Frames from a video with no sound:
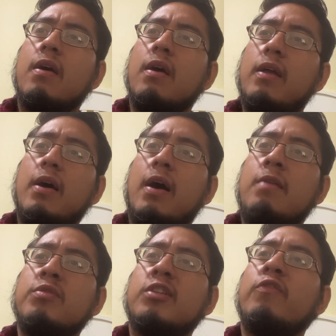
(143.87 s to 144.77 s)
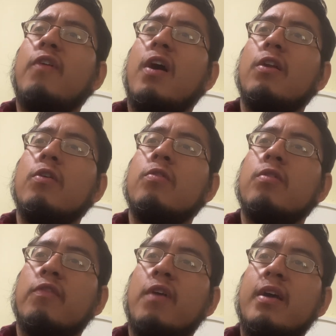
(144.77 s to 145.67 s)
and I must follow
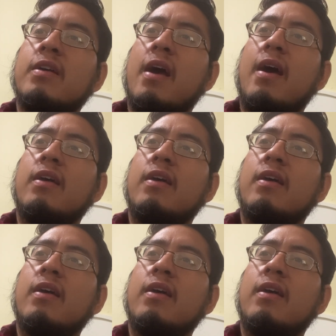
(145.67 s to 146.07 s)
if I can,